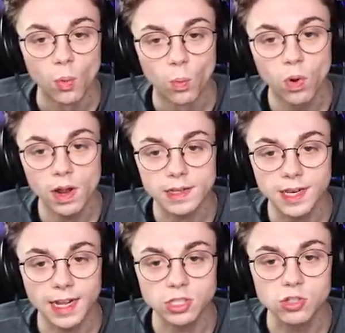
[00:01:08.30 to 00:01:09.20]
What? Did
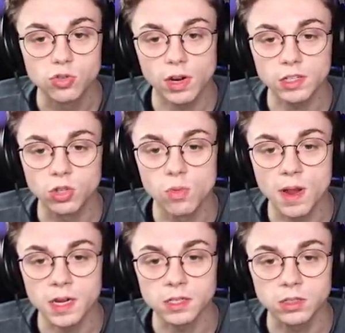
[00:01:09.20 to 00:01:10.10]
I just drink too
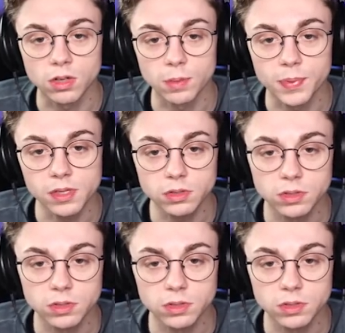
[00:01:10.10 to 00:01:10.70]
many Slurpees?